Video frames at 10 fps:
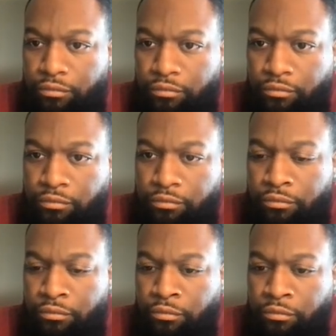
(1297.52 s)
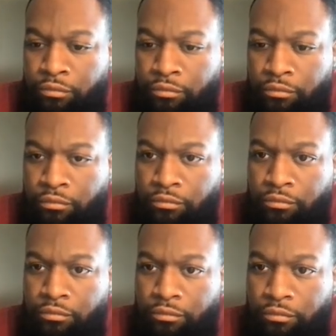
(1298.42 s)

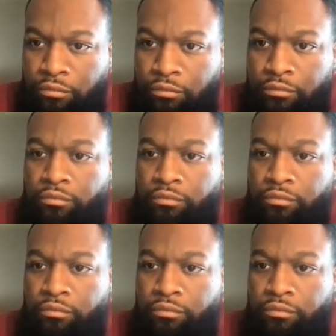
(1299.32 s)
The person shown says nothing.